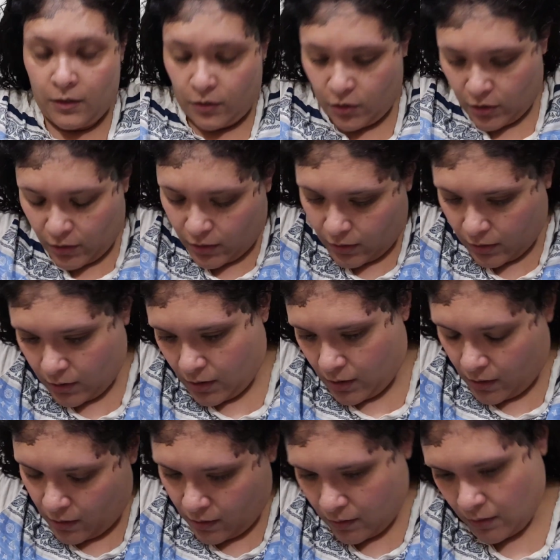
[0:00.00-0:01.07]
just
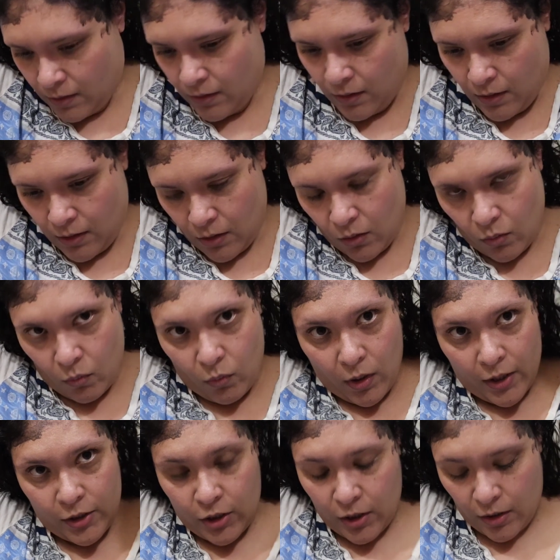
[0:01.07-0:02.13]

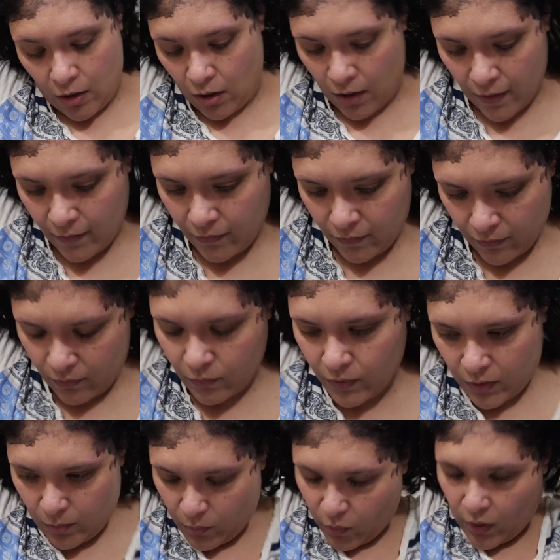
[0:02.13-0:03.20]
wash it off with
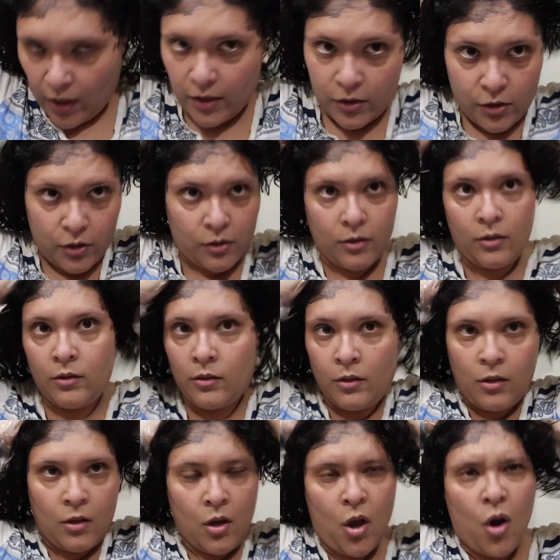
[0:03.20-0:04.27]
the brush.
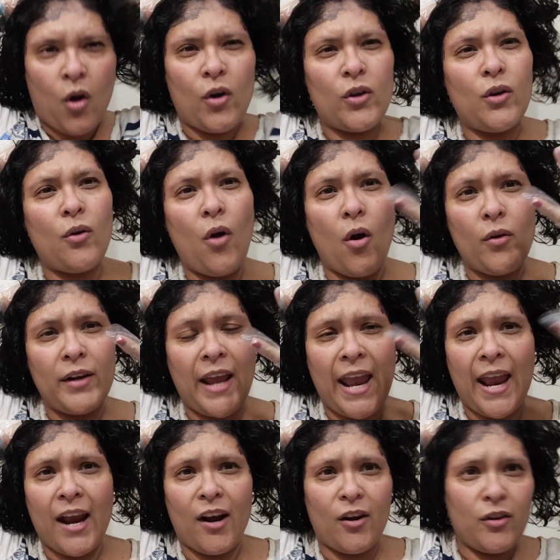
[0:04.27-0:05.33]
Or your own
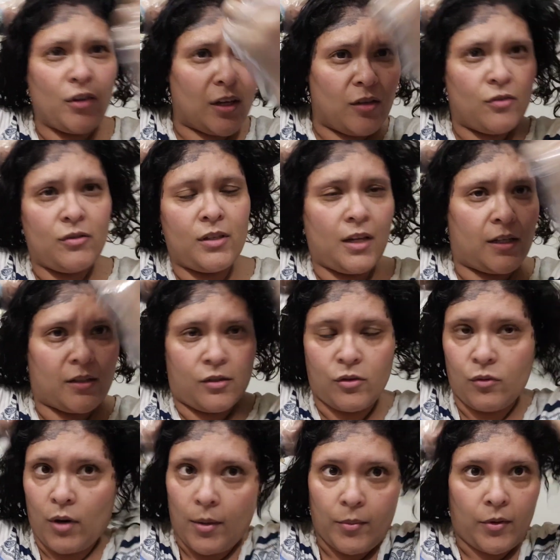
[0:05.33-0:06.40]
hair, you can use that as a
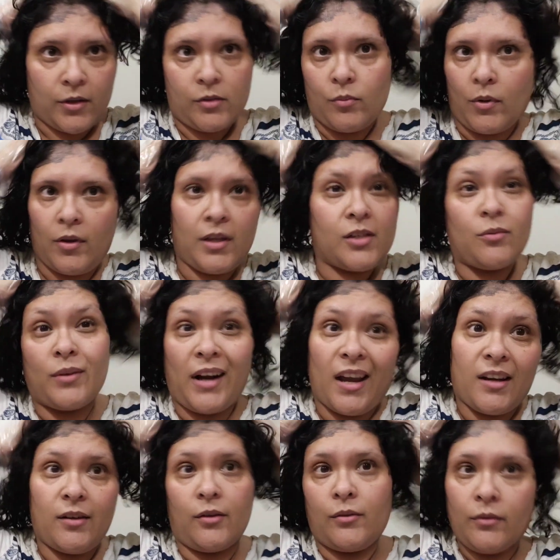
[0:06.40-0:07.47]
scrubber as well. That's what I
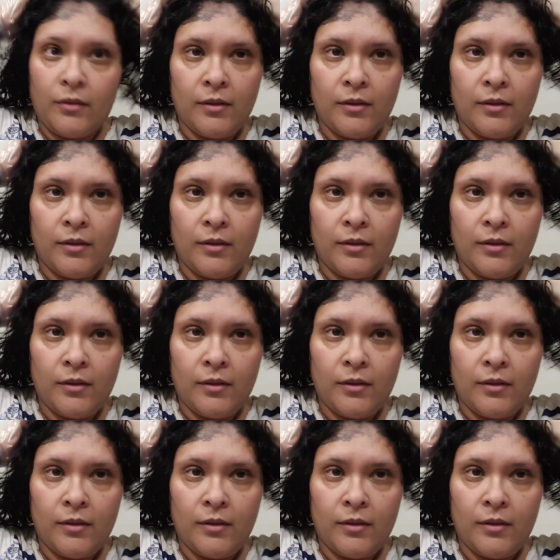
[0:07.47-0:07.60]
do.